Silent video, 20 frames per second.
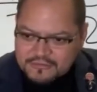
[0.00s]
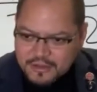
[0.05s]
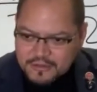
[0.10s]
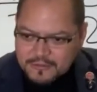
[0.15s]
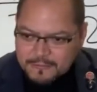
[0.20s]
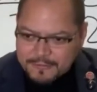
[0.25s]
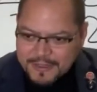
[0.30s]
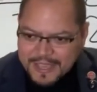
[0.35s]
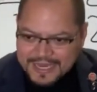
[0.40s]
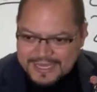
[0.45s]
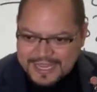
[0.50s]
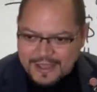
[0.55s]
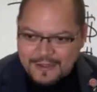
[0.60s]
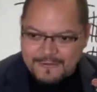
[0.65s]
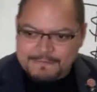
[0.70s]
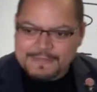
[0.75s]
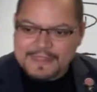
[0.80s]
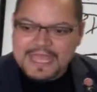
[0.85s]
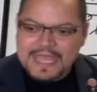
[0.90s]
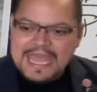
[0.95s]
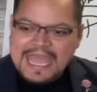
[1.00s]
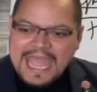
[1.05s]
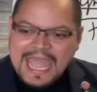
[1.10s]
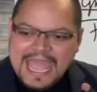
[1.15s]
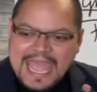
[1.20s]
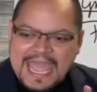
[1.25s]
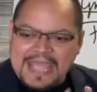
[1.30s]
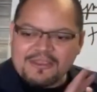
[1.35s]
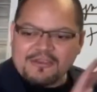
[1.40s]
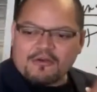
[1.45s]
on the pay down,
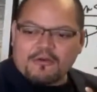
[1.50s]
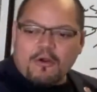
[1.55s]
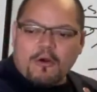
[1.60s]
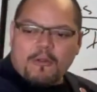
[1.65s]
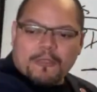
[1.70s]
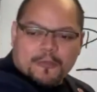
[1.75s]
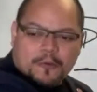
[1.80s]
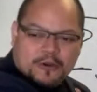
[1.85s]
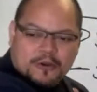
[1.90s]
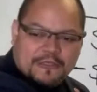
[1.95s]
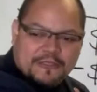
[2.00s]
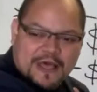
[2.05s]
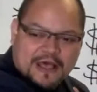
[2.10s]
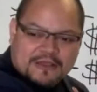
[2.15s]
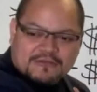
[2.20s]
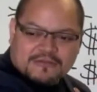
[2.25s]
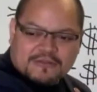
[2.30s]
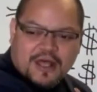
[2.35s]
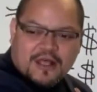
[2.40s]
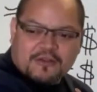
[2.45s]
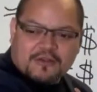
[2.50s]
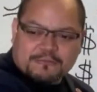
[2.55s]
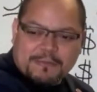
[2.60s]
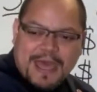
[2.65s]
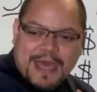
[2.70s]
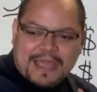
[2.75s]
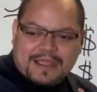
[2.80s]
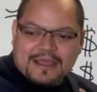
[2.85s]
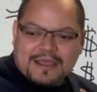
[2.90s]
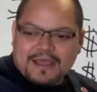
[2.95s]
and your own $30,000
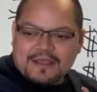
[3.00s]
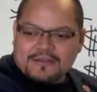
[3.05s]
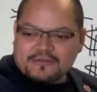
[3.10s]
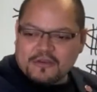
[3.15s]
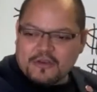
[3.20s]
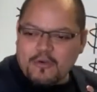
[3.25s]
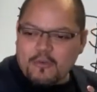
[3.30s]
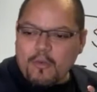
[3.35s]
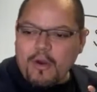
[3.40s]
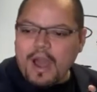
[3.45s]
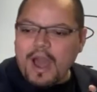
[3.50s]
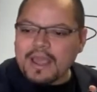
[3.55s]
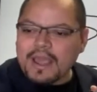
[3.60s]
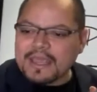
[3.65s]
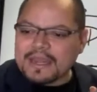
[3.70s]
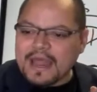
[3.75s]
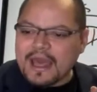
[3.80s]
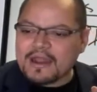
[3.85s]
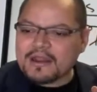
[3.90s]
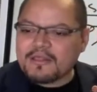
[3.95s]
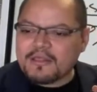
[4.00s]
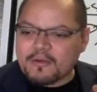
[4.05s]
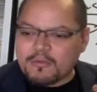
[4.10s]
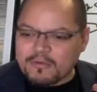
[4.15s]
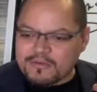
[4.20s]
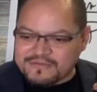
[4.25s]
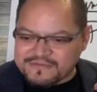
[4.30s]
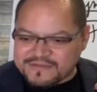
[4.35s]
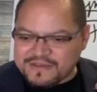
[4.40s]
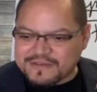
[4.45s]
back. So you're walking out of there
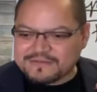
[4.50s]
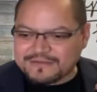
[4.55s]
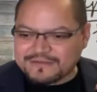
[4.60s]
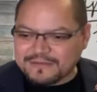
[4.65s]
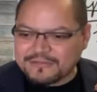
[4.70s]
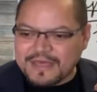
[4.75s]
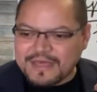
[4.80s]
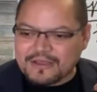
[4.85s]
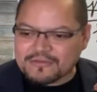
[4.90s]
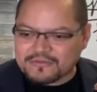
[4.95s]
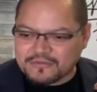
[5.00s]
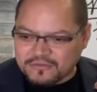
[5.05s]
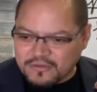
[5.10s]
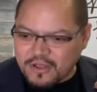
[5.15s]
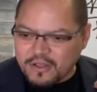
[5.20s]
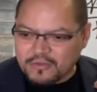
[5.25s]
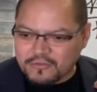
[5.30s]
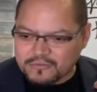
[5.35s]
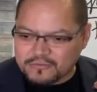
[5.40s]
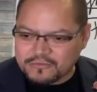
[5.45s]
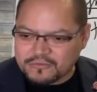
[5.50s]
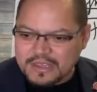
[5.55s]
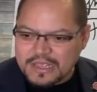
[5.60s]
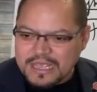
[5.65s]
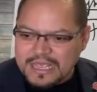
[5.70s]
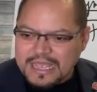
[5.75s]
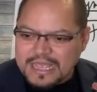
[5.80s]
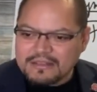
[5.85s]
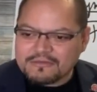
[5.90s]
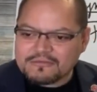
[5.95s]
with $60,000.
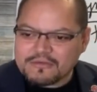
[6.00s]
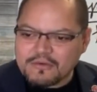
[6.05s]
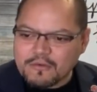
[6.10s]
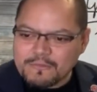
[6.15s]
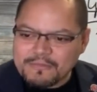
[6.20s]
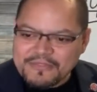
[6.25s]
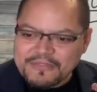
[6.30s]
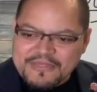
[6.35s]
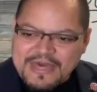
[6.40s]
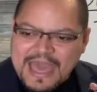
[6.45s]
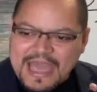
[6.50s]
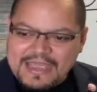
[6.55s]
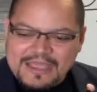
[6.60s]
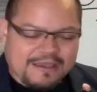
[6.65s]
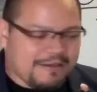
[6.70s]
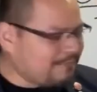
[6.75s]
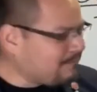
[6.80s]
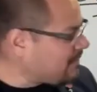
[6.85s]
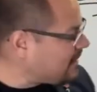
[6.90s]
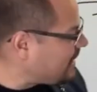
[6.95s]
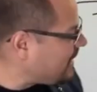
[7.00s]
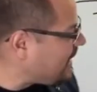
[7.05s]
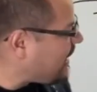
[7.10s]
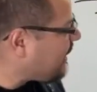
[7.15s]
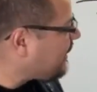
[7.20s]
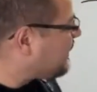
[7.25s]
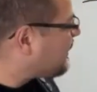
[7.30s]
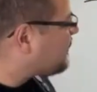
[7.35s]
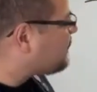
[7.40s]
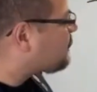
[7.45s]
And so that can be
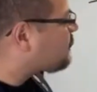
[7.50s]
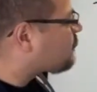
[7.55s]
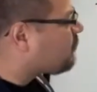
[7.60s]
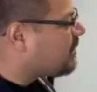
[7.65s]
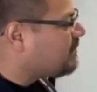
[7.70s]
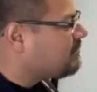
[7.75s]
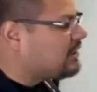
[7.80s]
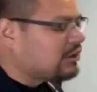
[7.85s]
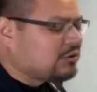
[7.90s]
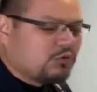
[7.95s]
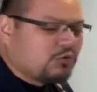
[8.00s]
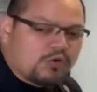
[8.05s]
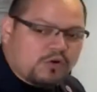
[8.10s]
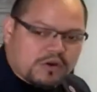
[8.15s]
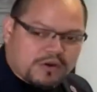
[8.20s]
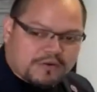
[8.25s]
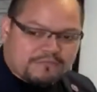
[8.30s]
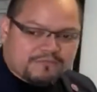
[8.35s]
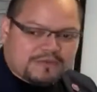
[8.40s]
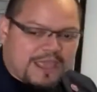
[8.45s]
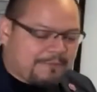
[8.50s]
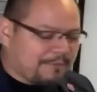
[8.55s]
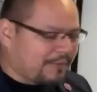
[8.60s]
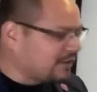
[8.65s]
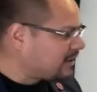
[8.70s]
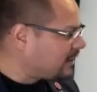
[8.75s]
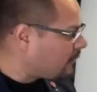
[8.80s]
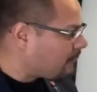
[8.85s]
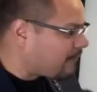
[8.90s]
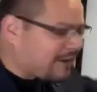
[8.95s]
an extremely lucrative type of
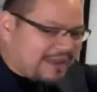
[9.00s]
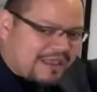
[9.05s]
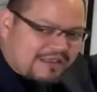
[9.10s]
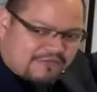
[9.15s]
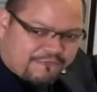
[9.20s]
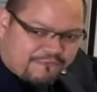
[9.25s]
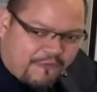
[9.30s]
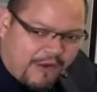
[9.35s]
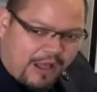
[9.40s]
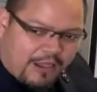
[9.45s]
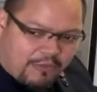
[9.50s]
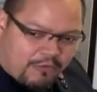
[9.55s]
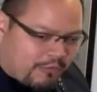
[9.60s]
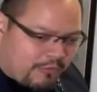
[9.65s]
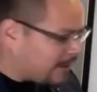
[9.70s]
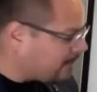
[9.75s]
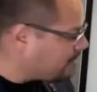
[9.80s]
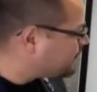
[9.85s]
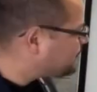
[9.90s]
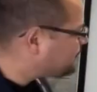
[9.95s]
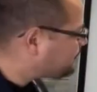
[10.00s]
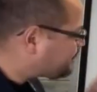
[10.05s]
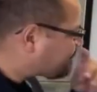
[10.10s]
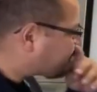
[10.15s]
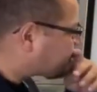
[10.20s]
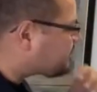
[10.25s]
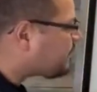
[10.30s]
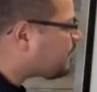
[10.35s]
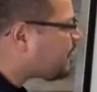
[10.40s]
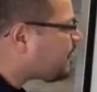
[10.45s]
deal. But let's follow it.
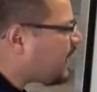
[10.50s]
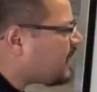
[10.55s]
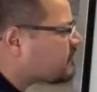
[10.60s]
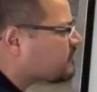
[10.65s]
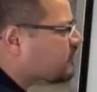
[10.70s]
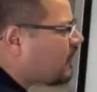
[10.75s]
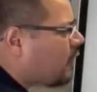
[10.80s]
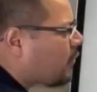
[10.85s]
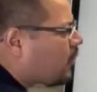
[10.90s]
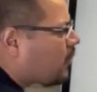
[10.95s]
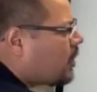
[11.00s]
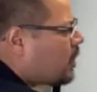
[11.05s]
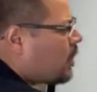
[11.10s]
So